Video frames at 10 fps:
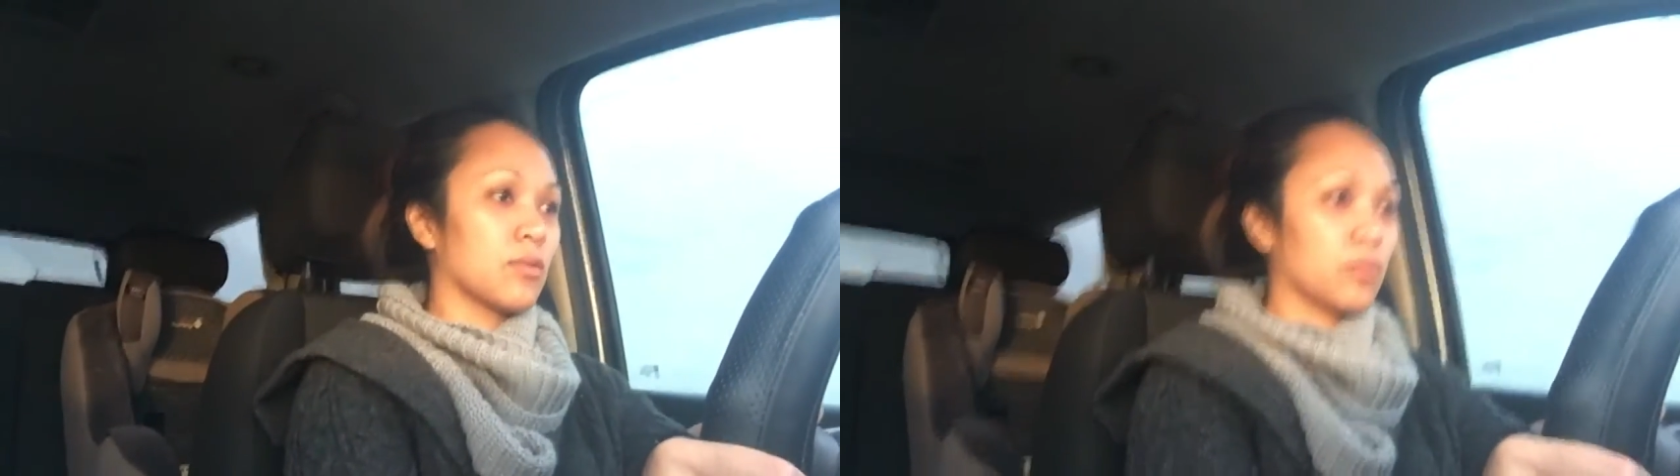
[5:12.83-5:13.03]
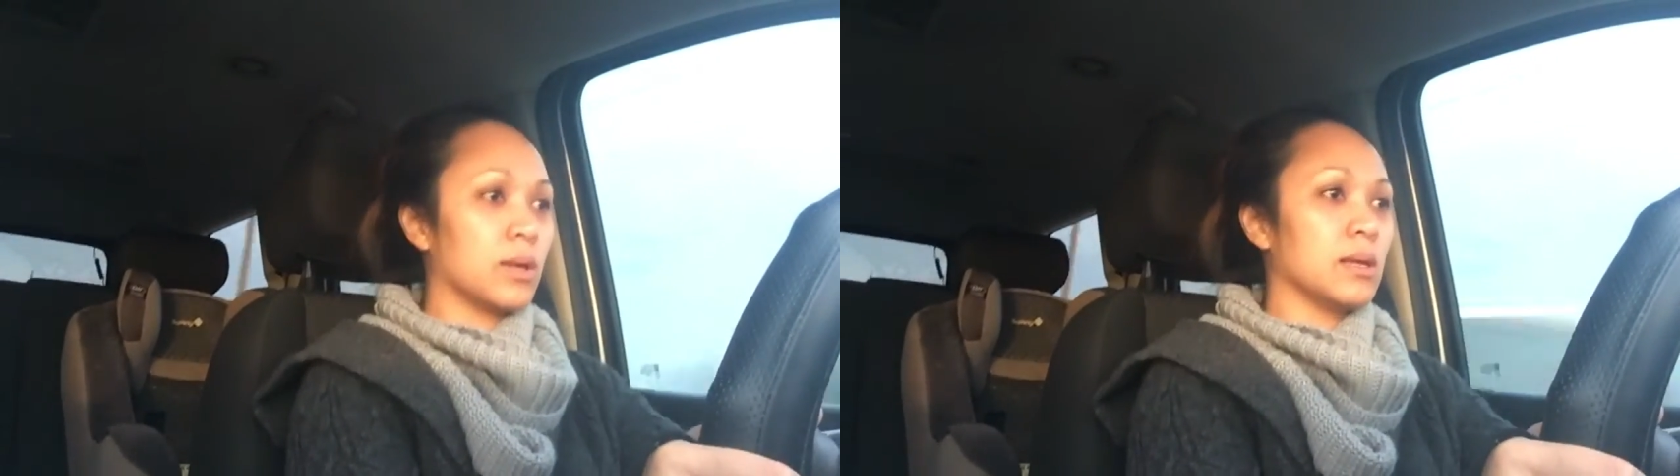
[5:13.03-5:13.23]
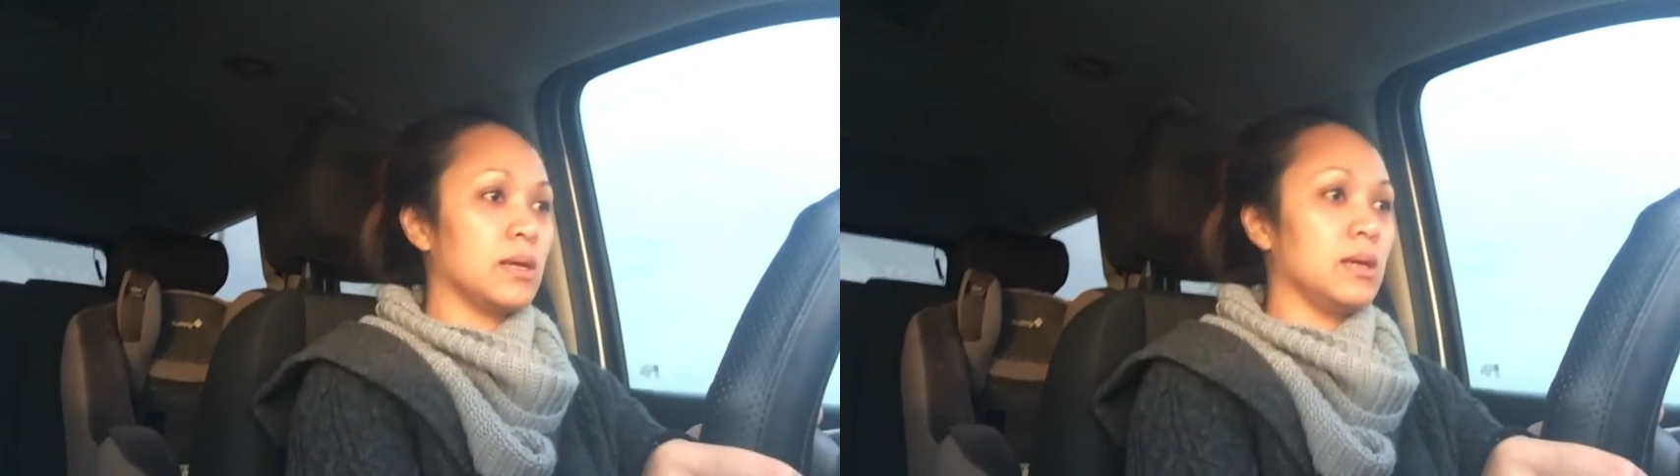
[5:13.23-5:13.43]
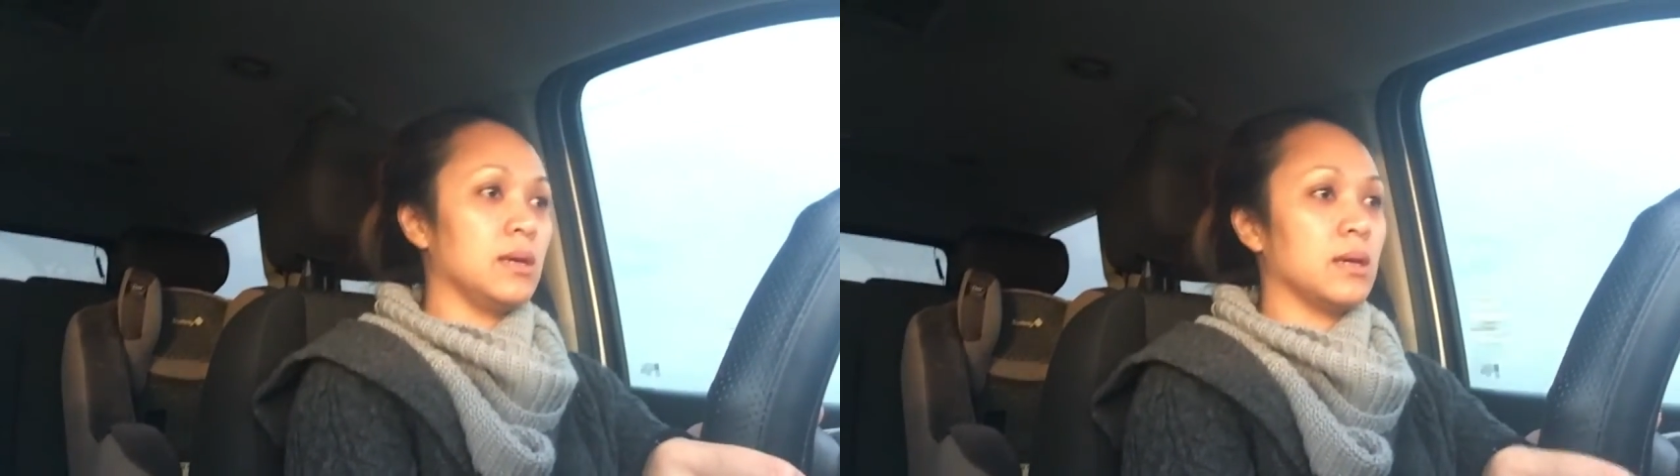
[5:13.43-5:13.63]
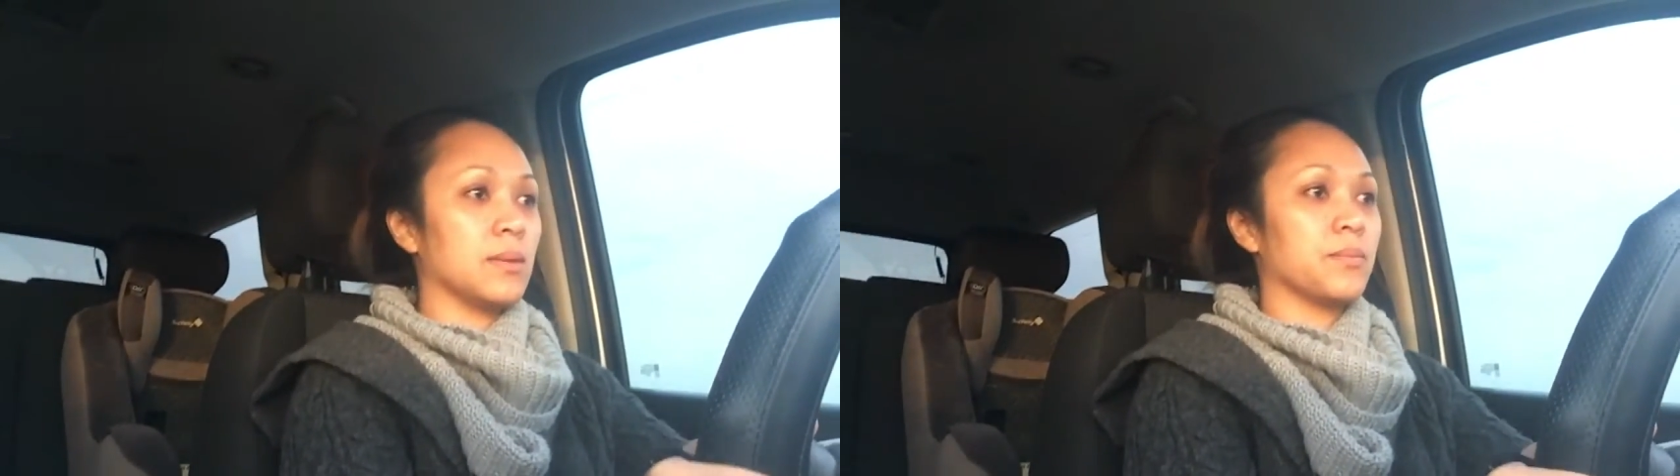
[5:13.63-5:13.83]

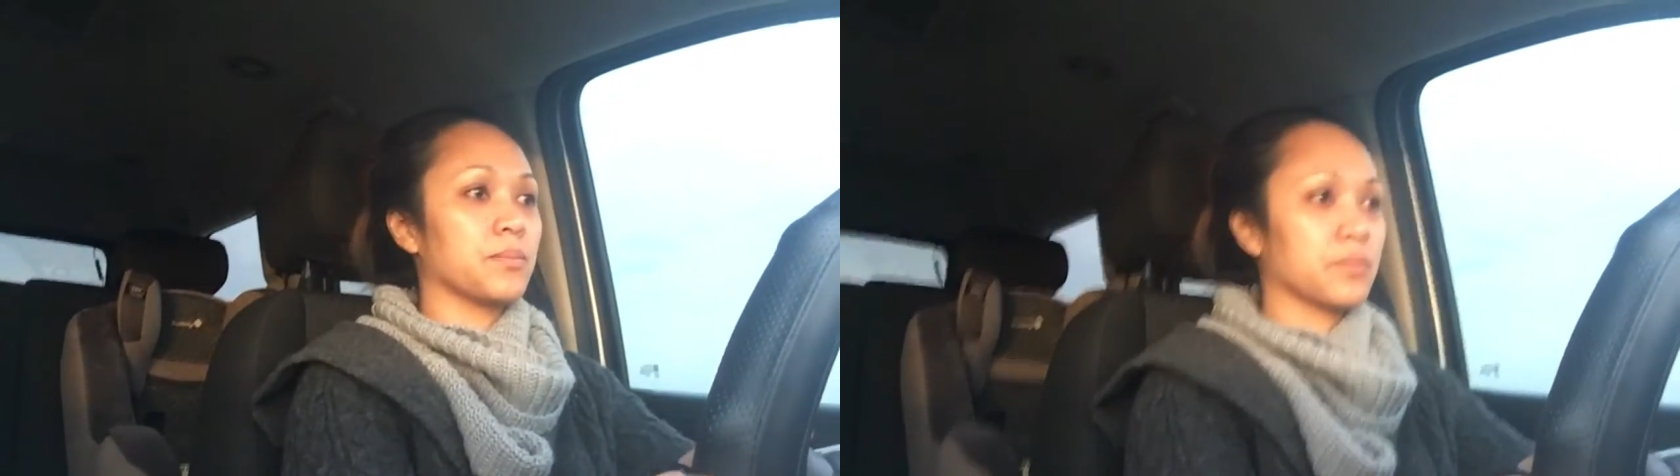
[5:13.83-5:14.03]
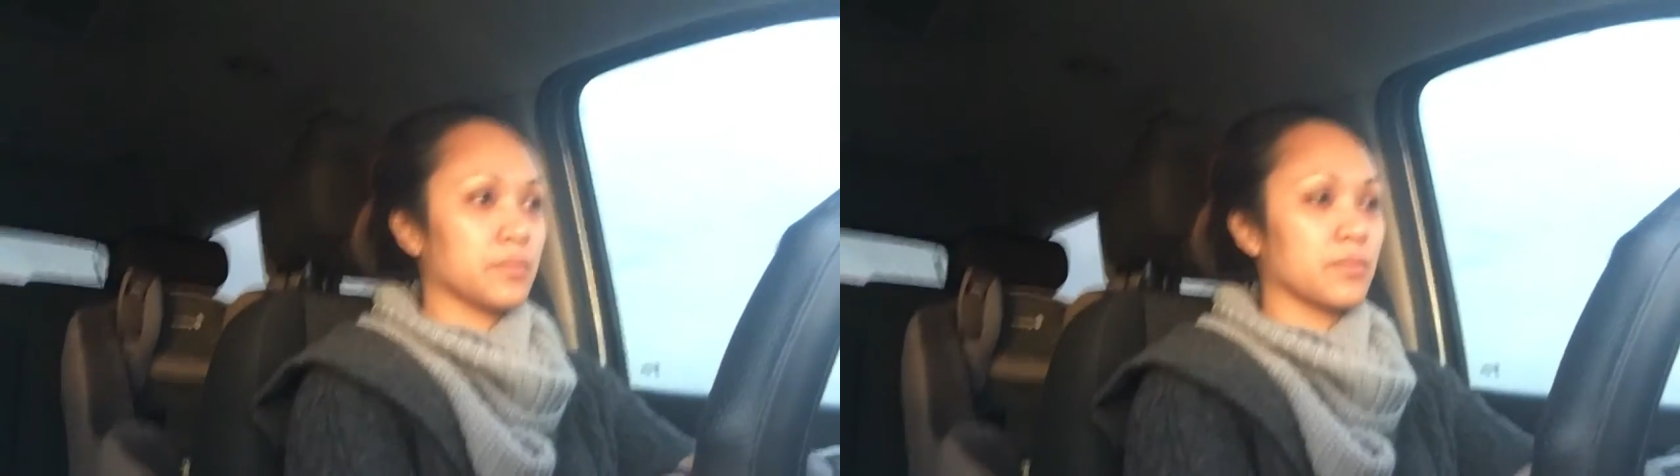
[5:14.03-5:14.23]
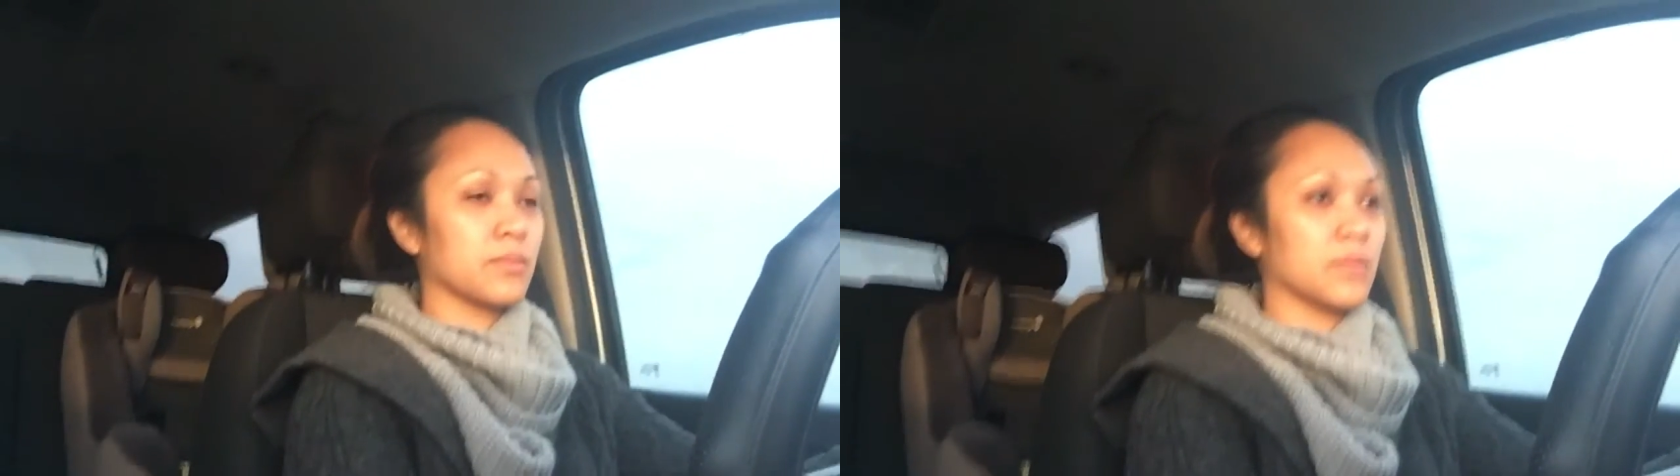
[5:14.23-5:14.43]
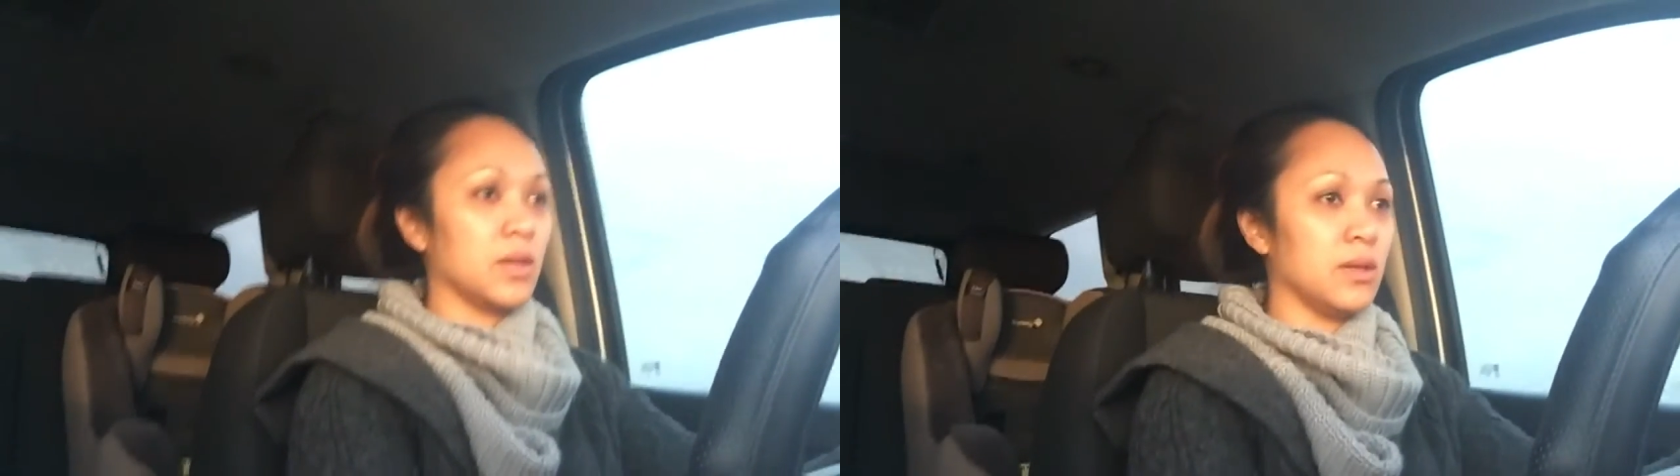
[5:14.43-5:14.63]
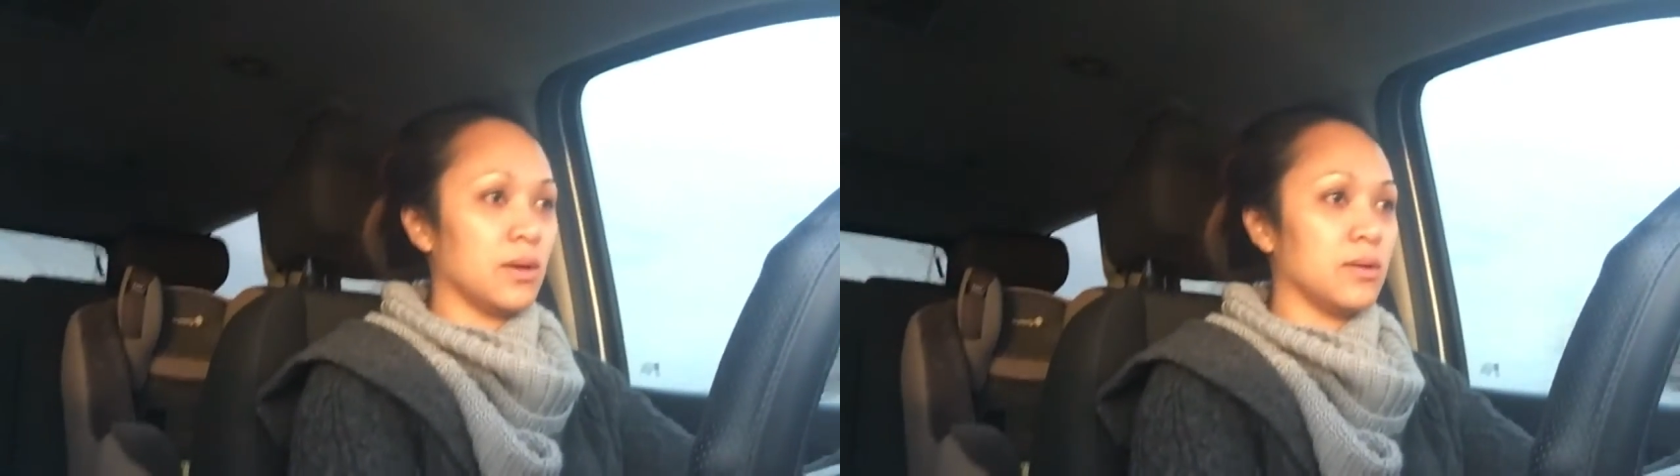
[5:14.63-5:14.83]
really,
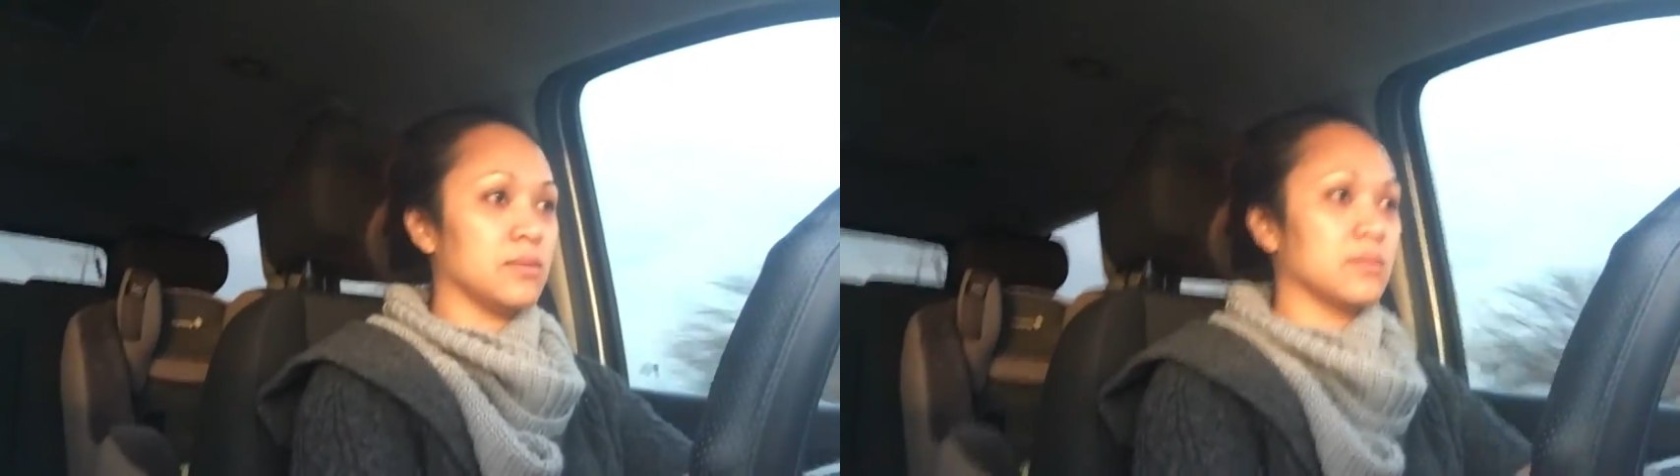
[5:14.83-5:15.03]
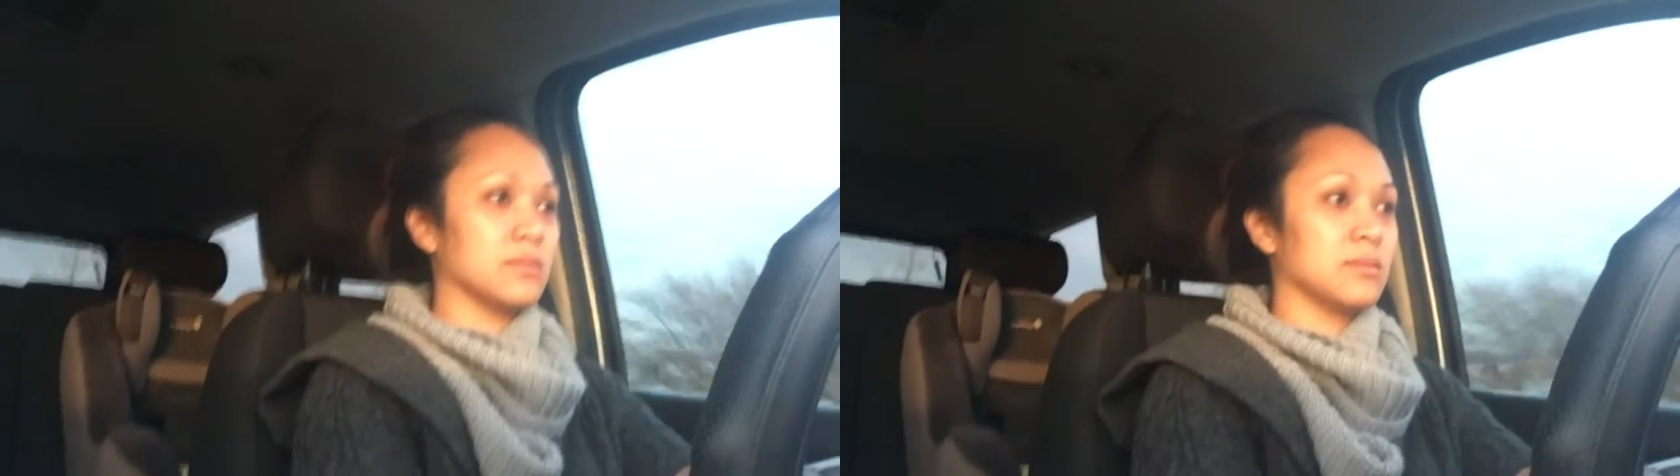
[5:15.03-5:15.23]
you know,